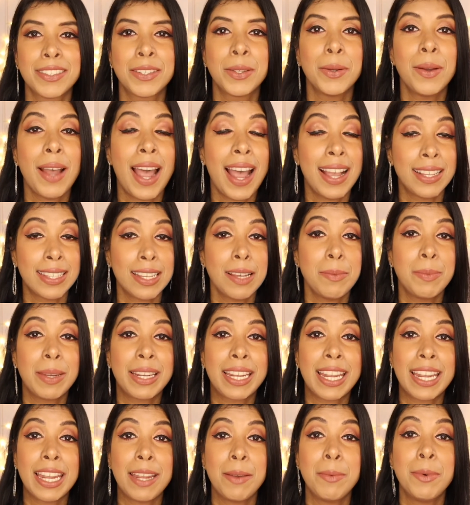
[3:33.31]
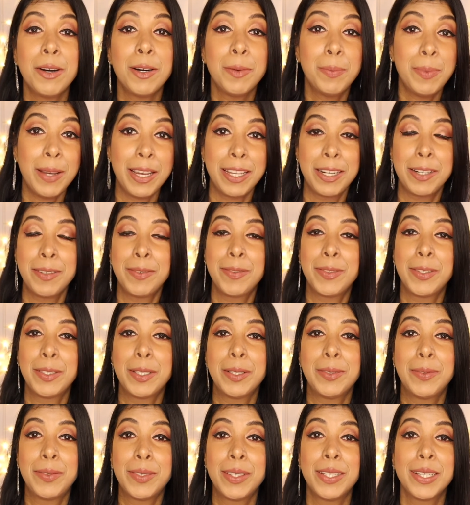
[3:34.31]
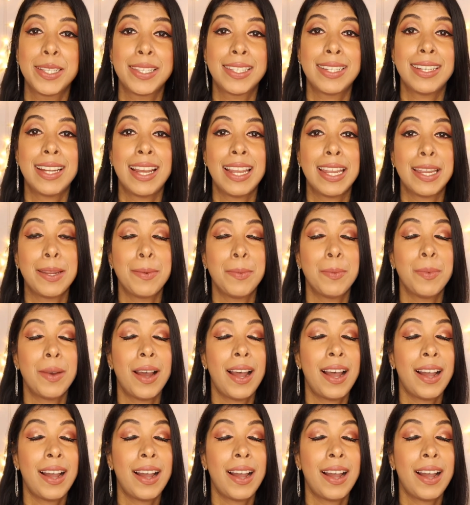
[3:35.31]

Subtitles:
So as I became a parent for the first time,